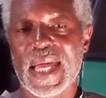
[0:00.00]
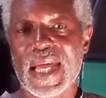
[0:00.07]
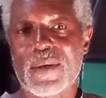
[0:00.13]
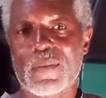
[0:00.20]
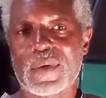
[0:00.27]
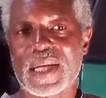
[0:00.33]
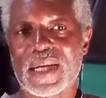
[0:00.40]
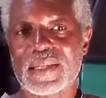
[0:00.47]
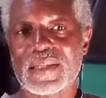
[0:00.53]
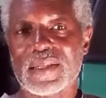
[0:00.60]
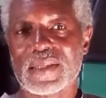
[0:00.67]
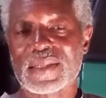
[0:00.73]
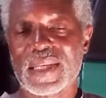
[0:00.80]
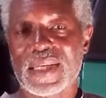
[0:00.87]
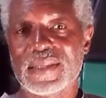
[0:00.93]
And when I
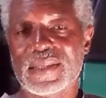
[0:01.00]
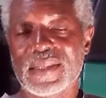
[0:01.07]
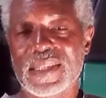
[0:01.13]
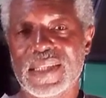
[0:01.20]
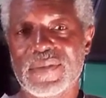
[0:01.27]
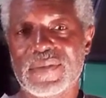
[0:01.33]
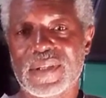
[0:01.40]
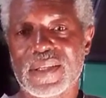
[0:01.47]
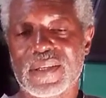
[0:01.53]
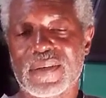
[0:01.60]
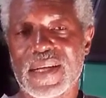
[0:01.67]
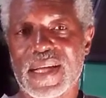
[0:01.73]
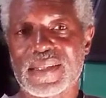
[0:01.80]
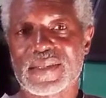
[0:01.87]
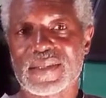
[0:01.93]
looked underneath
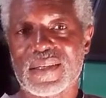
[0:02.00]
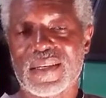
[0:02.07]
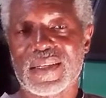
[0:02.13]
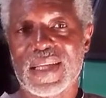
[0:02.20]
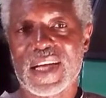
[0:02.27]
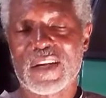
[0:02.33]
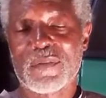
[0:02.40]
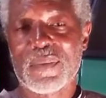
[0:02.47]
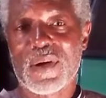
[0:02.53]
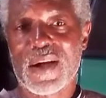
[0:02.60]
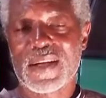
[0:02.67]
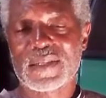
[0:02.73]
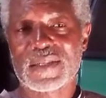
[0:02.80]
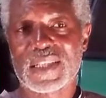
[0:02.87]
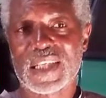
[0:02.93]
there, I saw a lot of
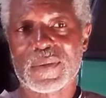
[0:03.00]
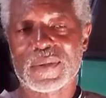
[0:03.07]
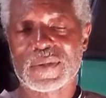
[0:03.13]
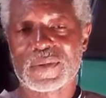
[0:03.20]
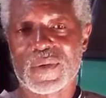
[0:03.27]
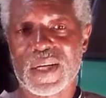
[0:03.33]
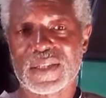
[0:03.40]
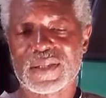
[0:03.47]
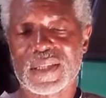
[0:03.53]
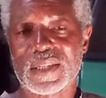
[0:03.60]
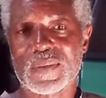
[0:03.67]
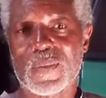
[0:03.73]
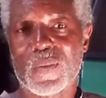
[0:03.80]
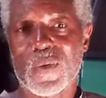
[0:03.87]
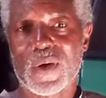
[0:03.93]
parts that was
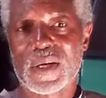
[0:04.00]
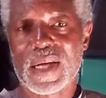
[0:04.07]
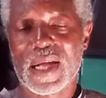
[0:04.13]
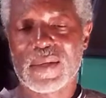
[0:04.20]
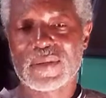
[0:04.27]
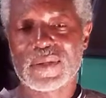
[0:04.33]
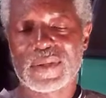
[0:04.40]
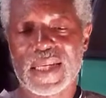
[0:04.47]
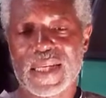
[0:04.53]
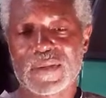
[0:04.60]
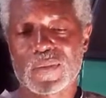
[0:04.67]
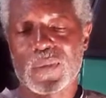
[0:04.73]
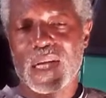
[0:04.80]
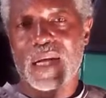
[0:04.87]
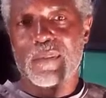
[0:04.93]
rusted and worn out, so
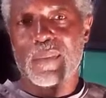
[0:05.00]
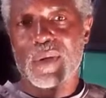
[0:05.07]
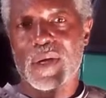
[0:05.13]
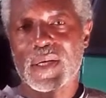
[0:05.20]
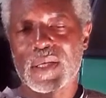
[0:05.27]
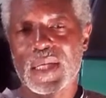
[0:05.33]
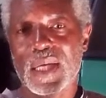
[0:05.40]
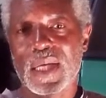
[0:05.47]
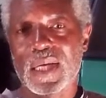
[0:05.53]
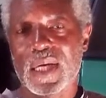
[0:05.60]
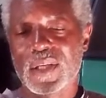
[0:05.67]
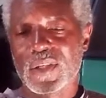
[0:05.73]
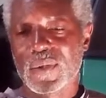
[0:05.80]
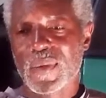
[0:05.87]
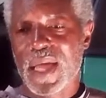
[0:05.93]
that's why I bought
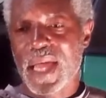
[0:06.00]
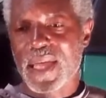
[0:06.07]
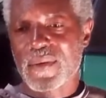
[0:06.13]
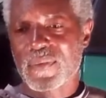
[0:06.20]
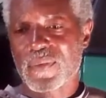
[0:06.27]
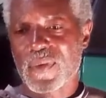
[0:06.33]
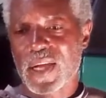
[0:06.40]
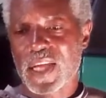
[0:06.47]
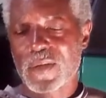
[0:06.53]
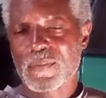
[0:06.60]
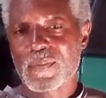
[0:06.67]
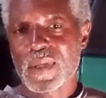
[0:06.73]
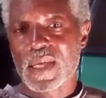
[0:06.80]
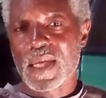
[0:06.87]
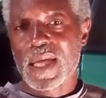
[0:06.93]
a new
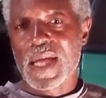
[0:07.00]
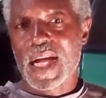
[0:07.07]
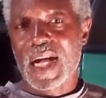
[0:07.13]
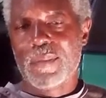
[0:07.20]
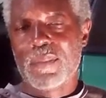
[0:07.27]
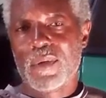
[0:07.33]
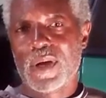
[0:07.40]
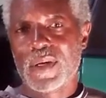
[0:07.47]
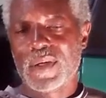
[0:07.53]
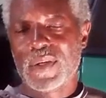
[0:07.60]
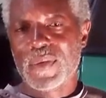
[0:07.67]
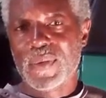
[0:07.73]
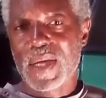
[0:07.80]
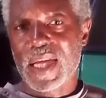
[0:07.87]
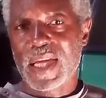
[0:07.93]
A-frame. I bought
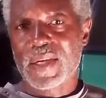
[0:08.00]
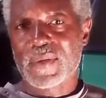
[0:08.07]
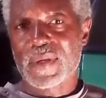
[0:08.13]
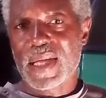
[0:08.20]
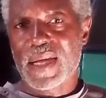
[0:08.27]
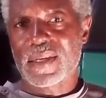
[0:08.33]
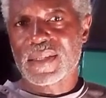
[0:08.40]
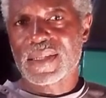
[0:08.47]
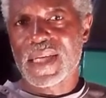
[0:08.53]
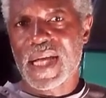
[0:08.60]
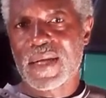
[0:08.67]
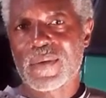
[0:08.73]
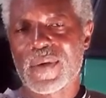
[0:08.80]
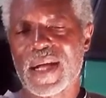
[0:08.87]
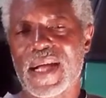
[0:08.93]
new inner and outer
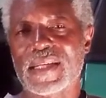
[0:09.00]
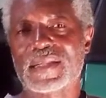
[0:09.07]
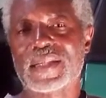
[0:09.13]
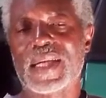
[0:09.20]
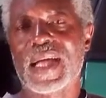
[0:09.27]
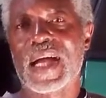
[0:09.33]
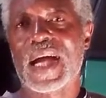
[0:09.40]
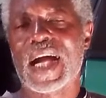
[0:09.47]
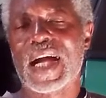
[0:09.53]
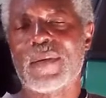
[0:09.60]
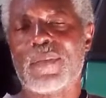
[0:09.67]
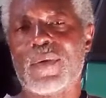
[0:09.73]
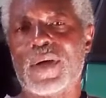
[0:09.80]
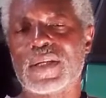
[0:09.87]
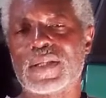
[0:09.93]
tie rods.
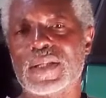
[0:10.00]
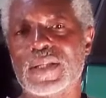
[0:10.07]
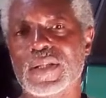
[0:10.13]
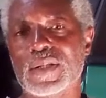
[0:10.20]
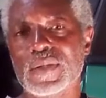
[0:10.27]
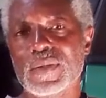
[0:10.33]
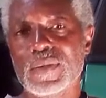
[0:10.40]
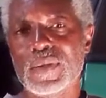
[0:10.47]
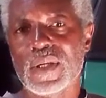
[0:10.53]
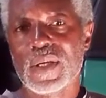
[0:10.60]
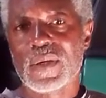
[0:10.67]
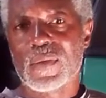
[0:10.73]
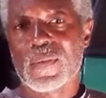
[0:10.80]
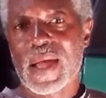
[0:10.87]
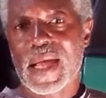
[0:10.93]
I bought the new
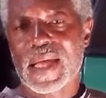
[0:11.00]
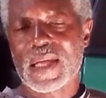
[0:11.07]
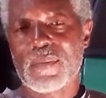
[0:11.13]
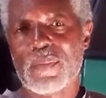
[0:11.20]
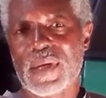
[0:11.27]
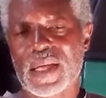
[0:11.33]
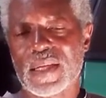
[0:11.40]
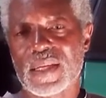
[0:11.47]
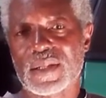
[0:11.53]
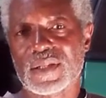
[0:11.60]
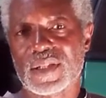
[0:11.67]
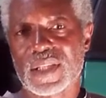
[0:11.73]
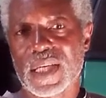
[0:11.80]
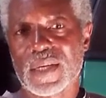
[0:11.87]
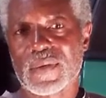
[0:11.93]
racket pinion
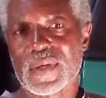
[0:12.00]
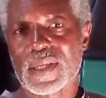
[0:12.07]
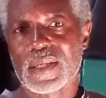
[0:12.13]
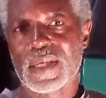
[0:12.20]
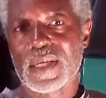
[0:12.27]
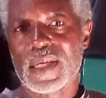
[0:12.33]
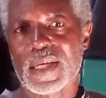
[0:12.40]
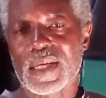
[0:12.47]
steering.